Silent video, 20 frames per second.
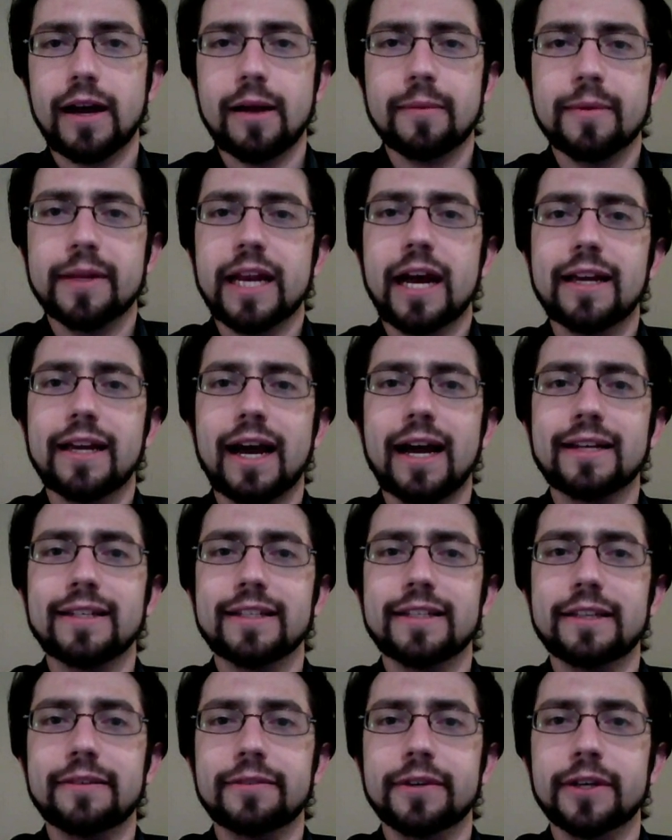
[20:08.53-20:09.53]
I mean, I
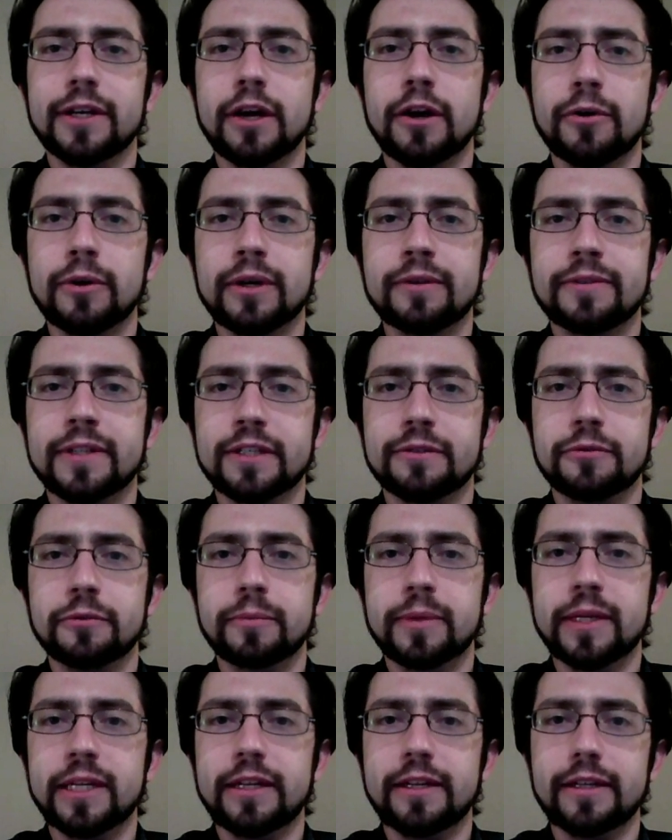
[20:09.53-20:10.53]
didn't even know if this
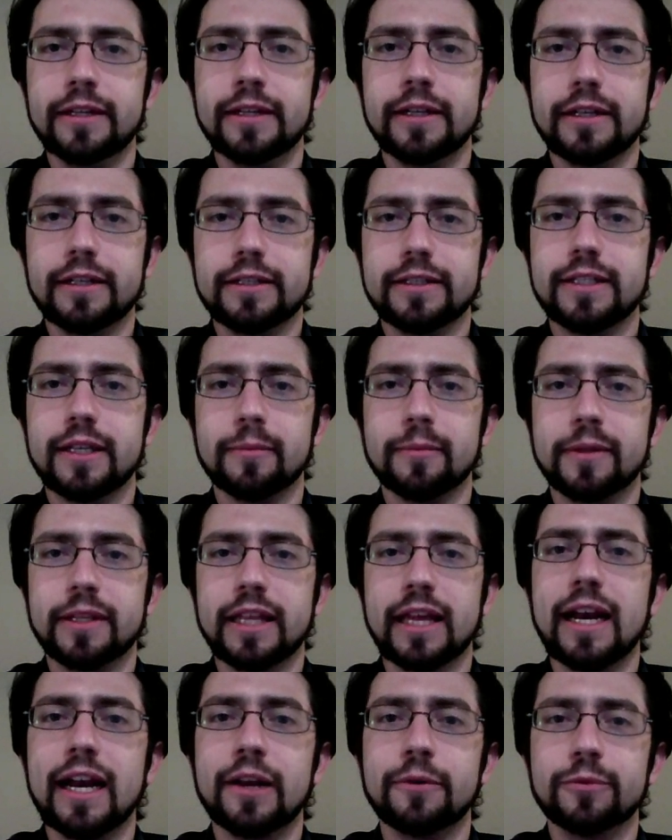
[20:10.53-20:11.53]
would be something
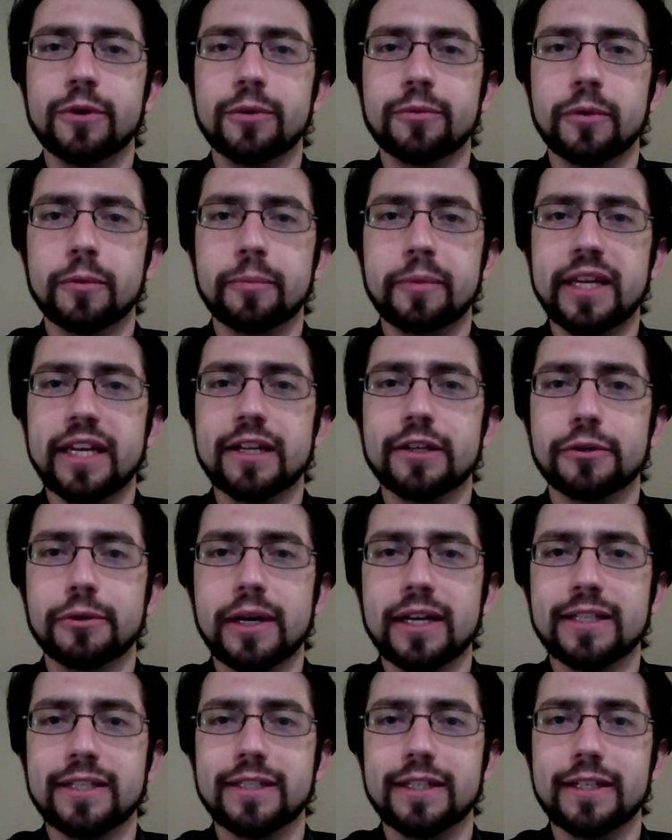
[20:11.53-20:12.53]
that anyone would be
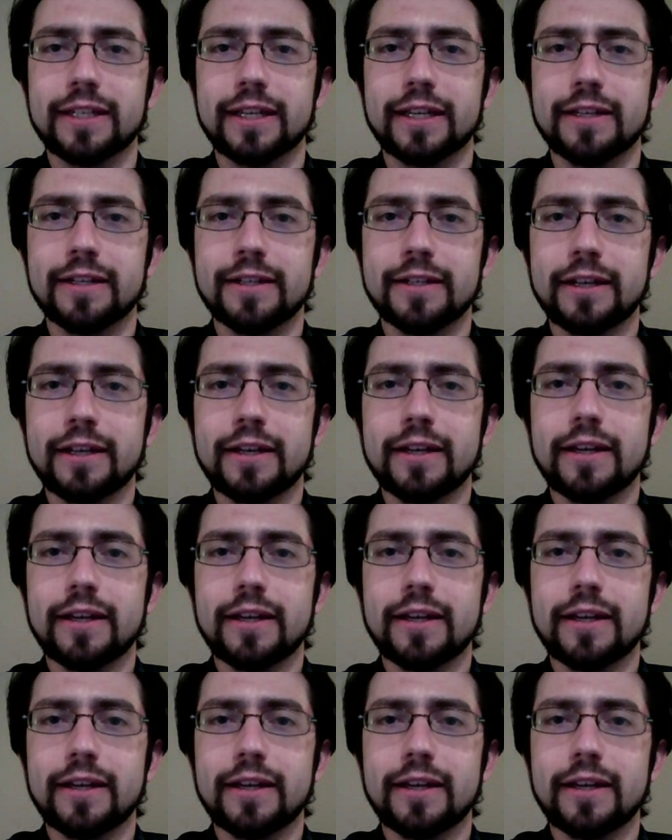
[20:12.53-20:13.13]
interested in.